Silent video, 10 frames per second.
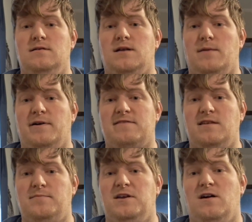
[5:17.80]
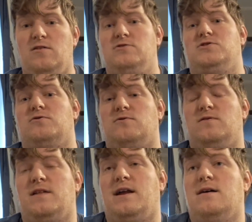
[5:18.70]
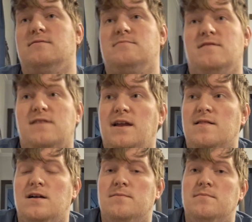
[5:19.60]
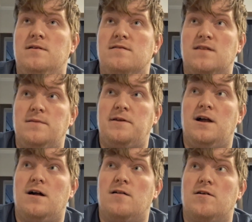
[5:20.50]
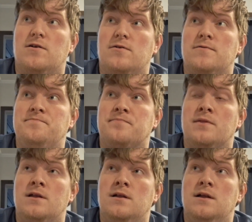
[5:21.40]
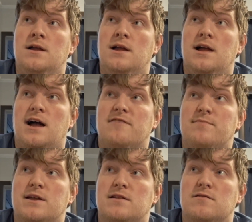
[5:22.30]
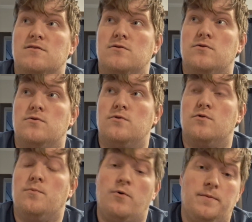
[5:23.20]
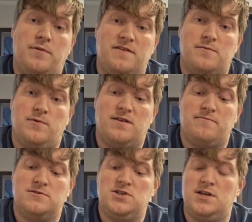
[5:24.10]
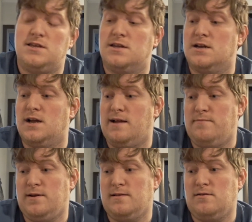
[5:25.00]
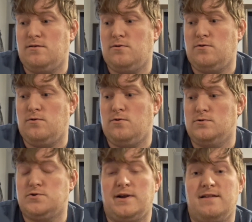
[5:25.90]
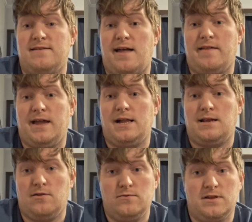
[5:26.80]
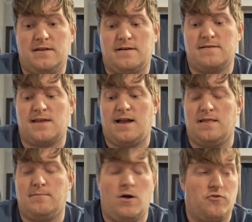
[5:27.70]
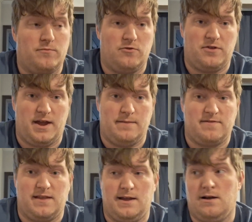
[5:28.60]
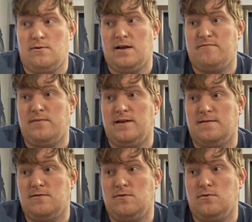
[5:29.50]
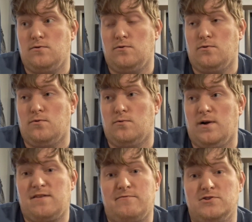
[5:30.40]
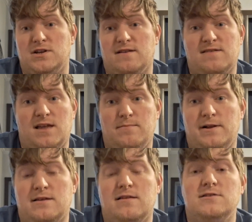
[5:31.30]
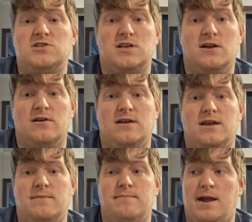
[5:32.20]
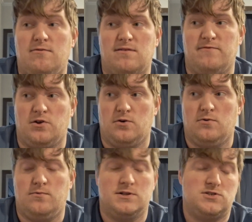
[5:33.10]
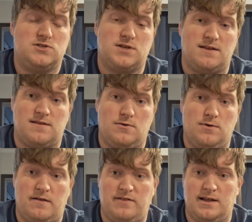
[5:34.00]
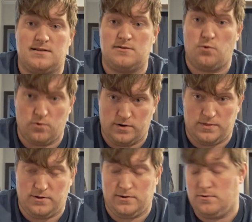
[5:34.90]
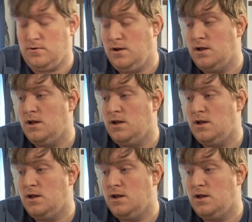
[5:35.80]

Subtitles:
got my Sleepy Hollow shirt on now, Salem, Sleepy Hollow, I've been to Point Pleasant, West Virginia, I've been to Trans-Allegheny Lunatic Asylum multiple times now, I've been to West Virginia State Penitentiary in Moundsville, which I still have yet to tour it though.